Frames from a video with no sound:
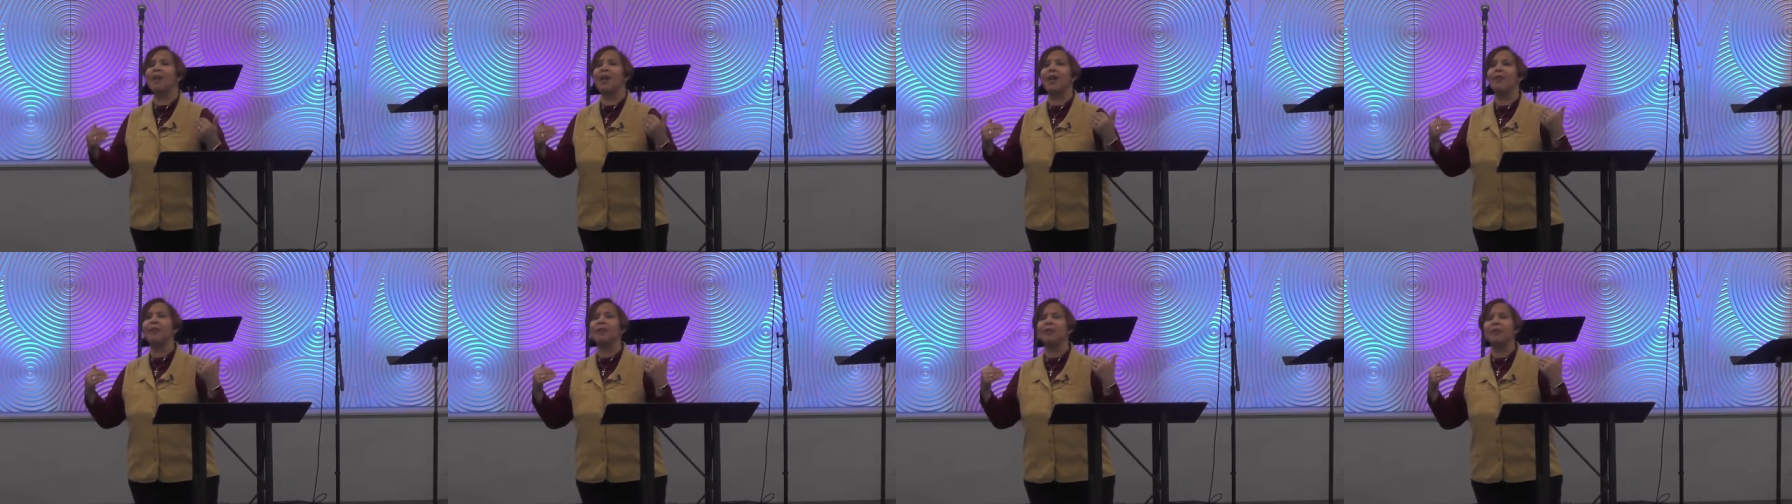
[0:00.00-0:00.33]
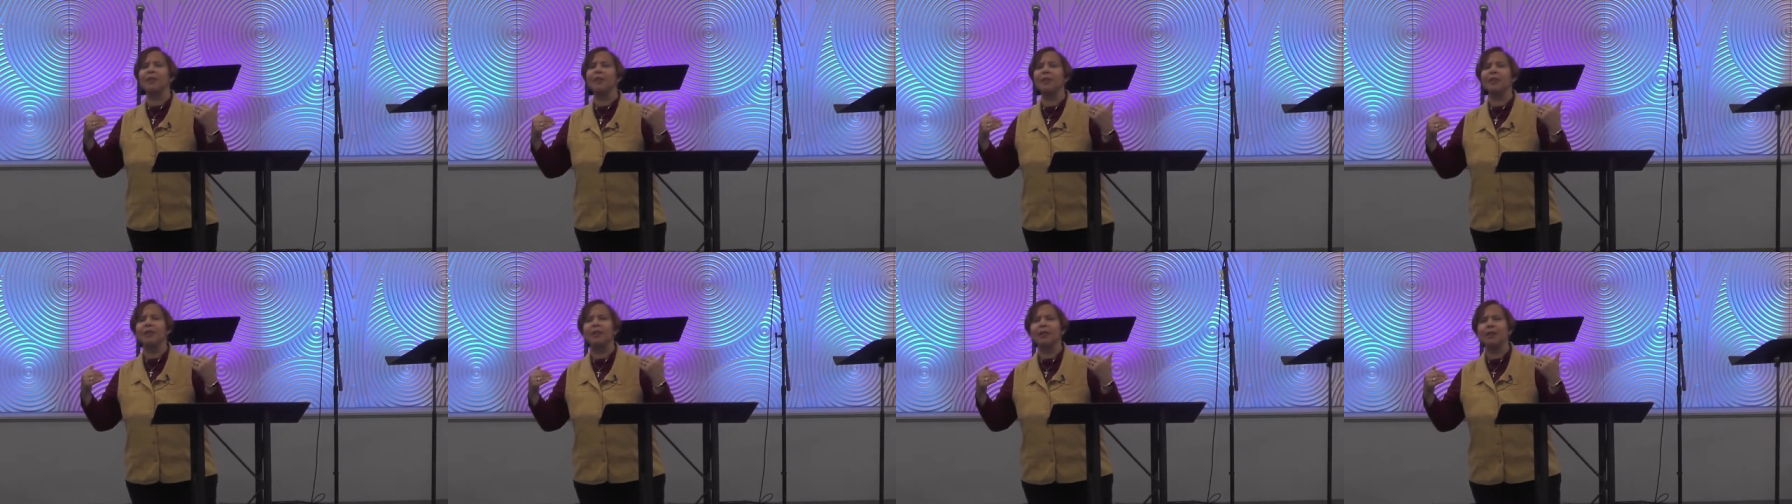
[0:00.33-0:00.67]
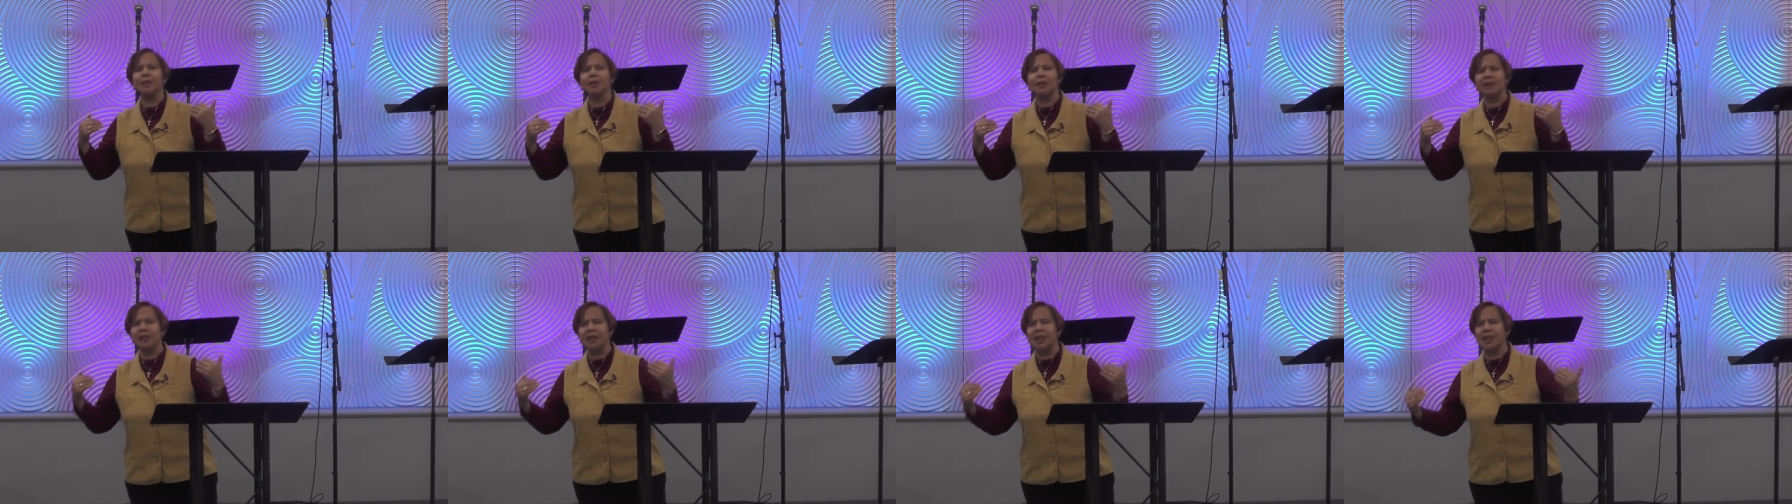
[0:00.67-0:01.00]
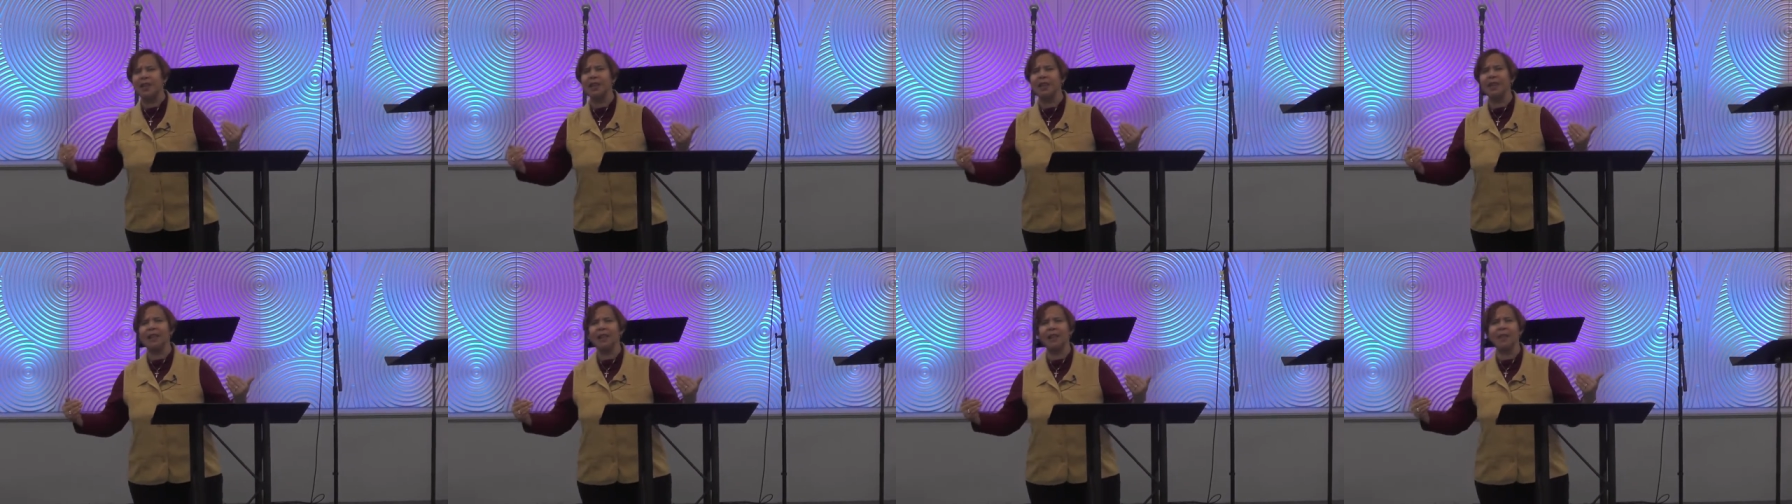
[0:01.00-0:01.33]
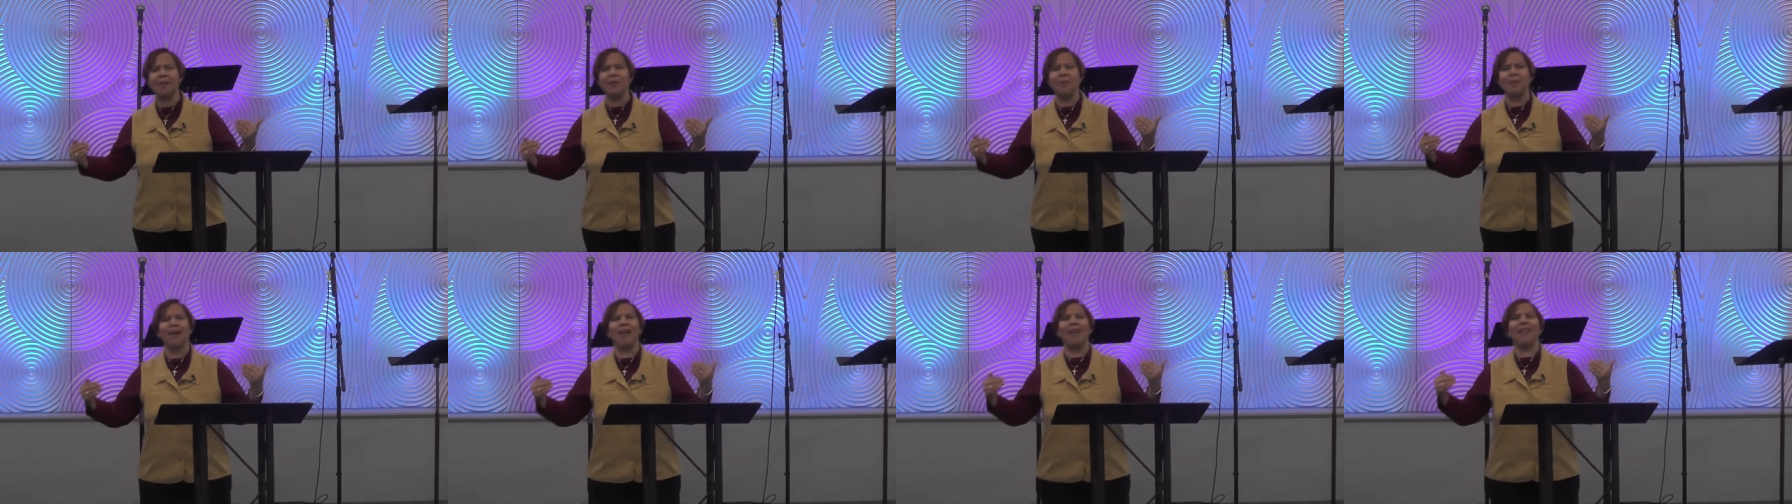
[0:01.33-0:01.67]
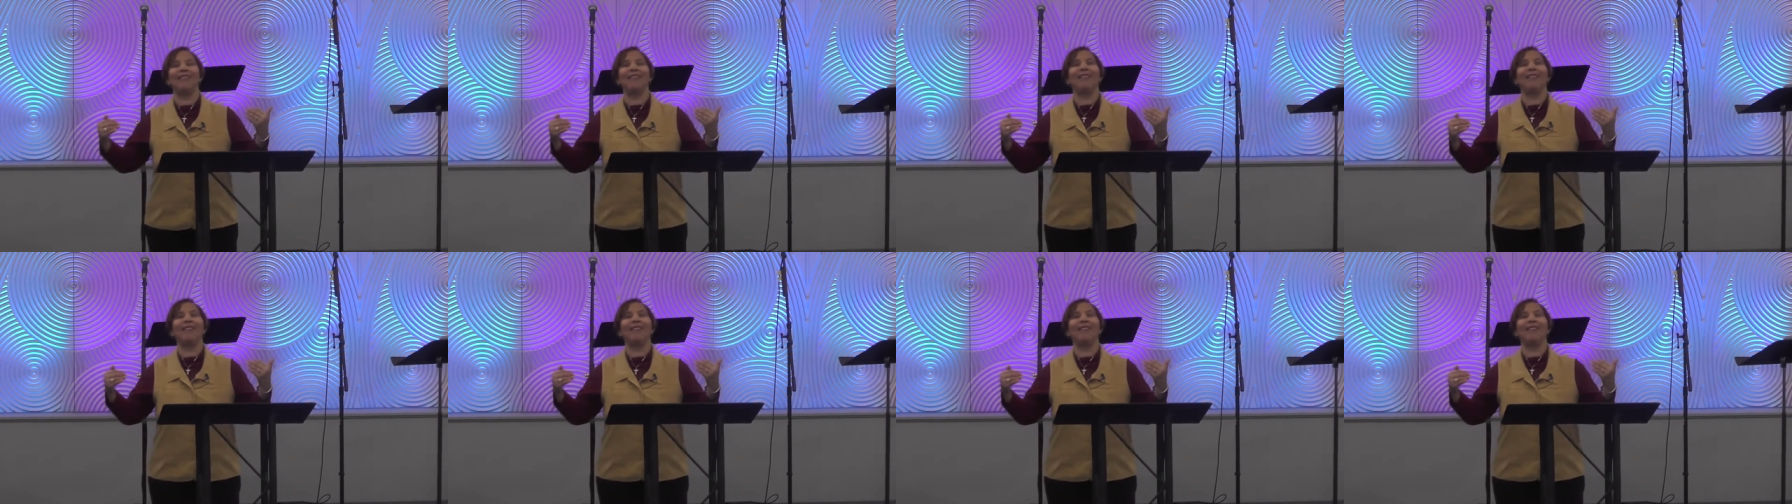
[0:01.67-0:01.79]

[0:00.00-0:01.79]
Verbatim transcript: ever seen in my